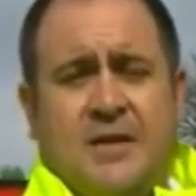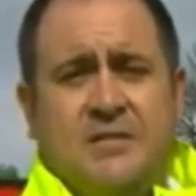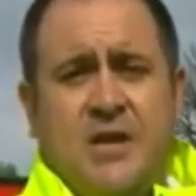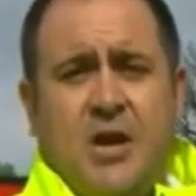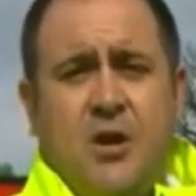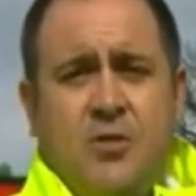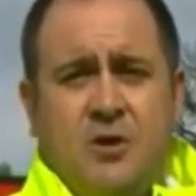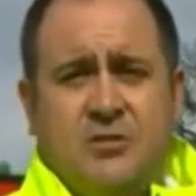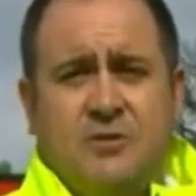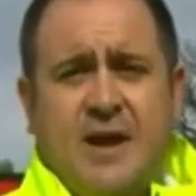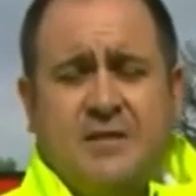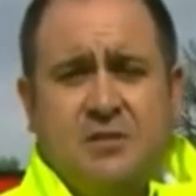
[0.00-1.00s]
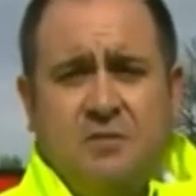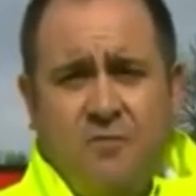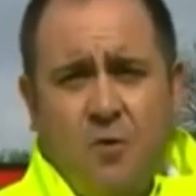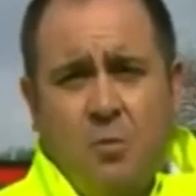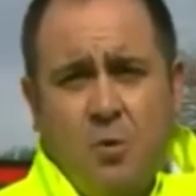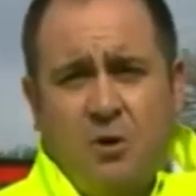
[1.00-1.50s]
So I can tell you those are
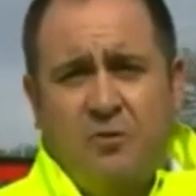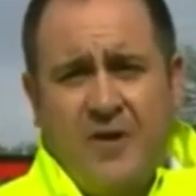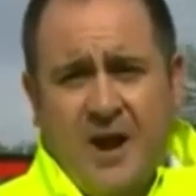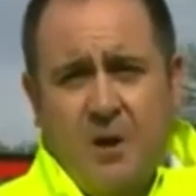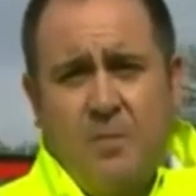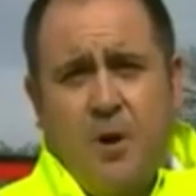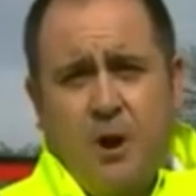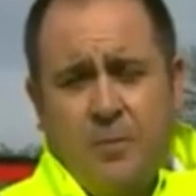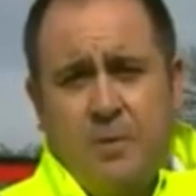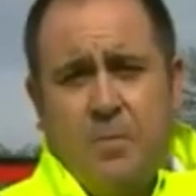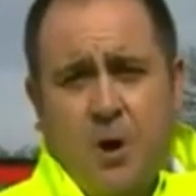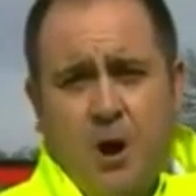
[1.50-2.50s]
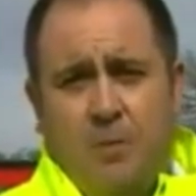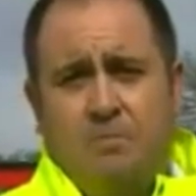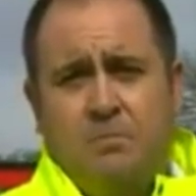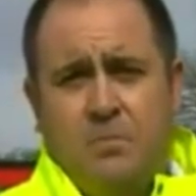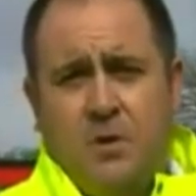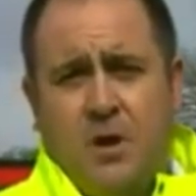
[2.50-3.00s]
actually Fort Worth Fire Department
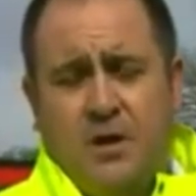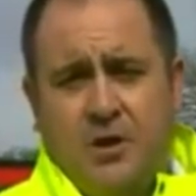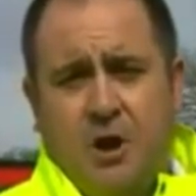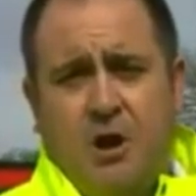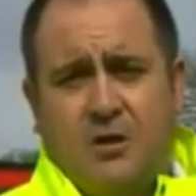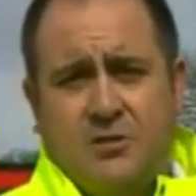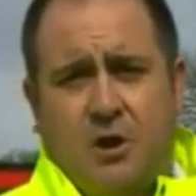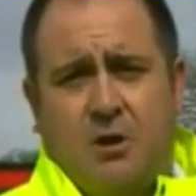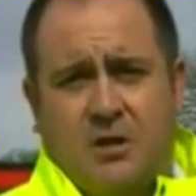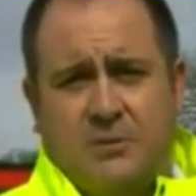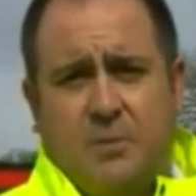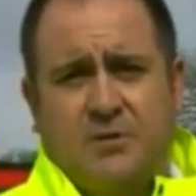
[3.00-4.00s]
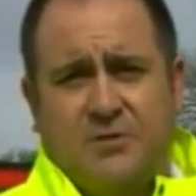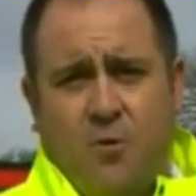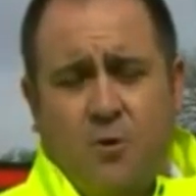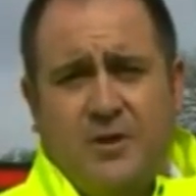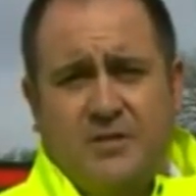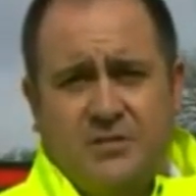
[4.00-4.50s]
bomb uh, dogs, our
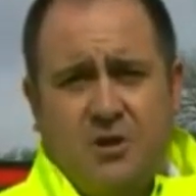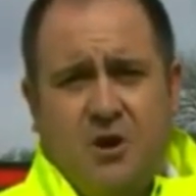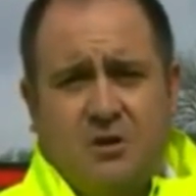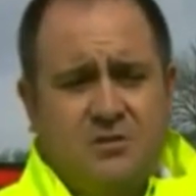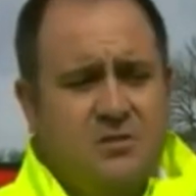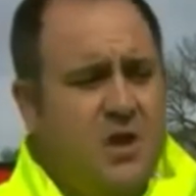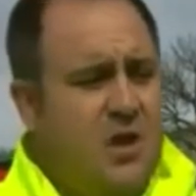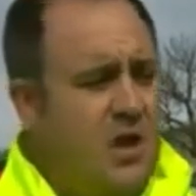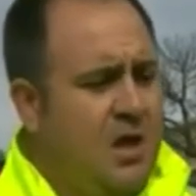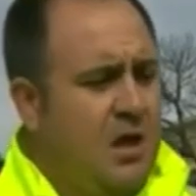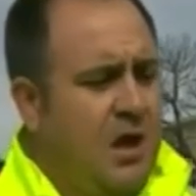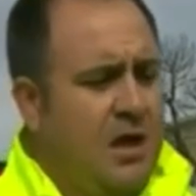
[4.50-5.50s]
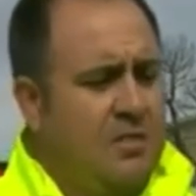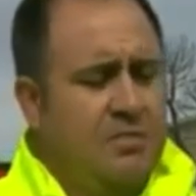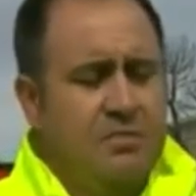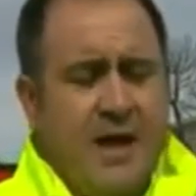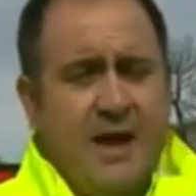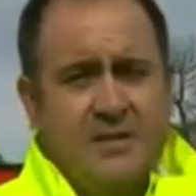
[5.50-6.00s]
explosive ordnance dogs.
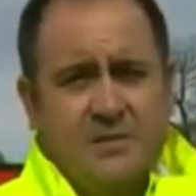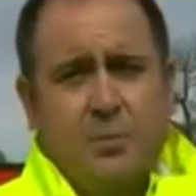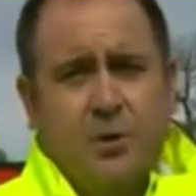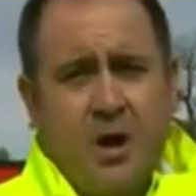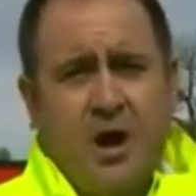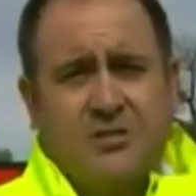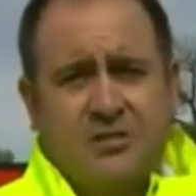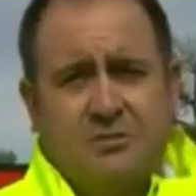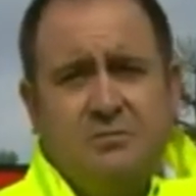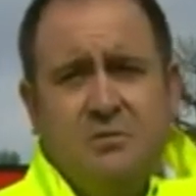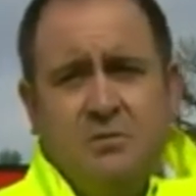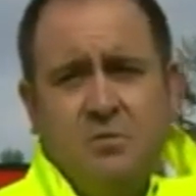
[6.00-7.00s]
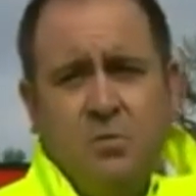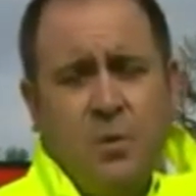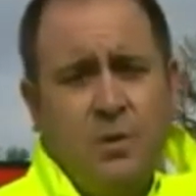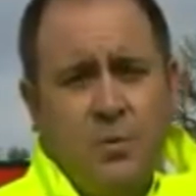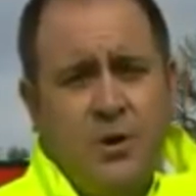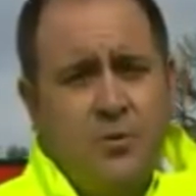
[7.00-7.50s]
Uh, that is a precaution.
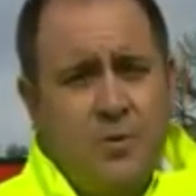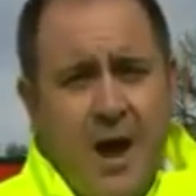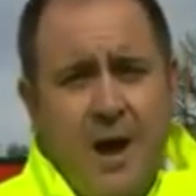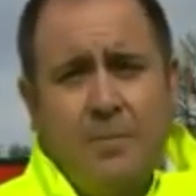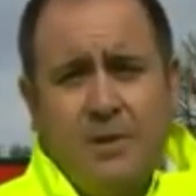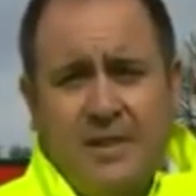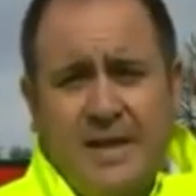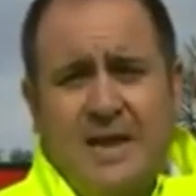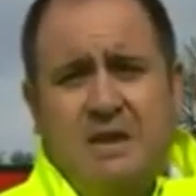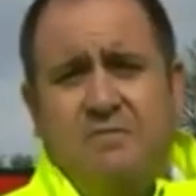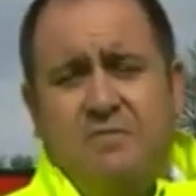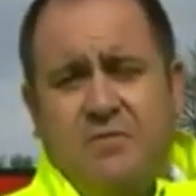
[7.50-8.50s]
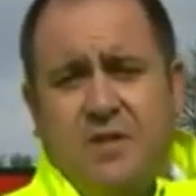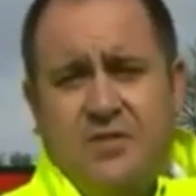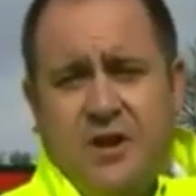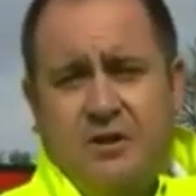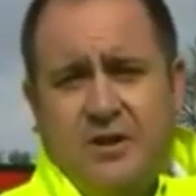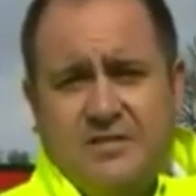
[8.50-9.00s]
We, we do not believe
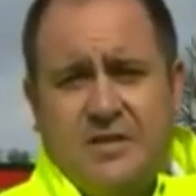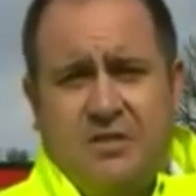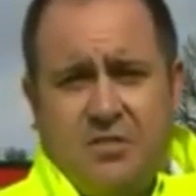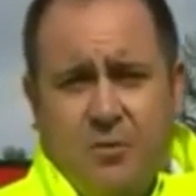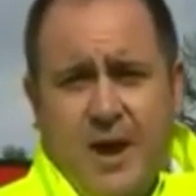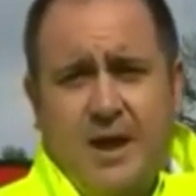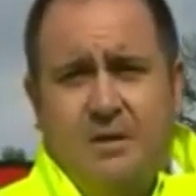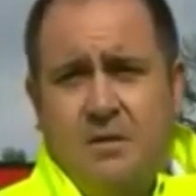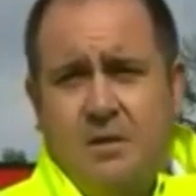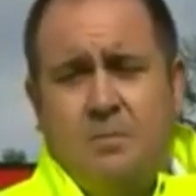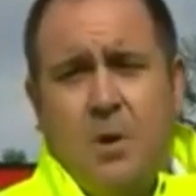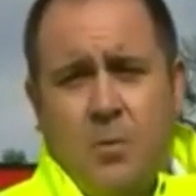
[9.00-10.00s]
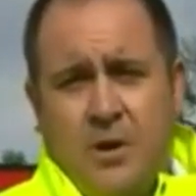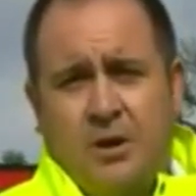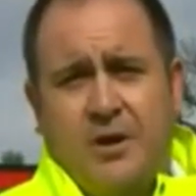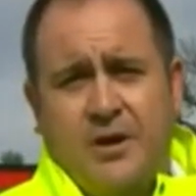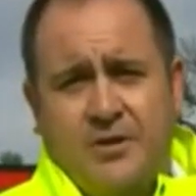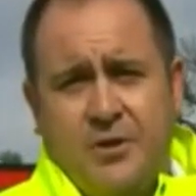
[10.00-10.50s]
that there is a threat,
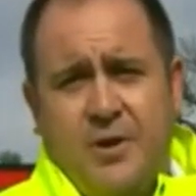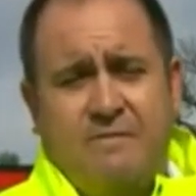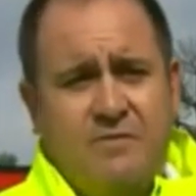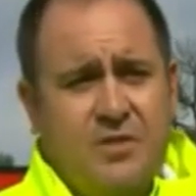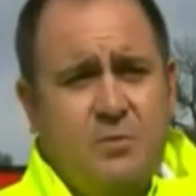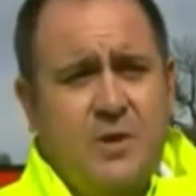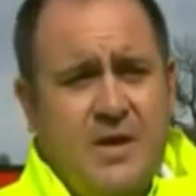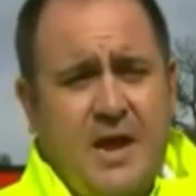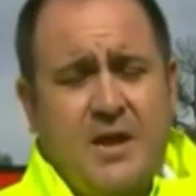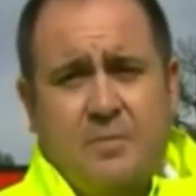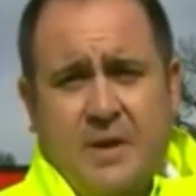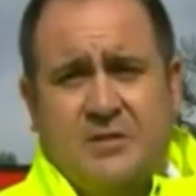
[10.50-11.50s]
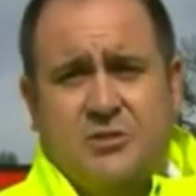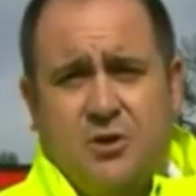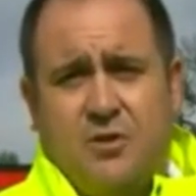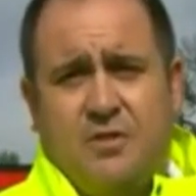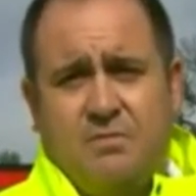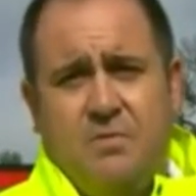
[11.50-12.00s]
but we are going to do everything we can to
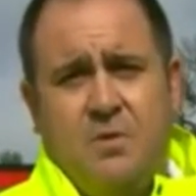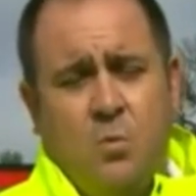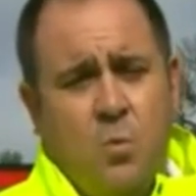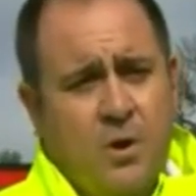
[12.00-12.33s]
make sure that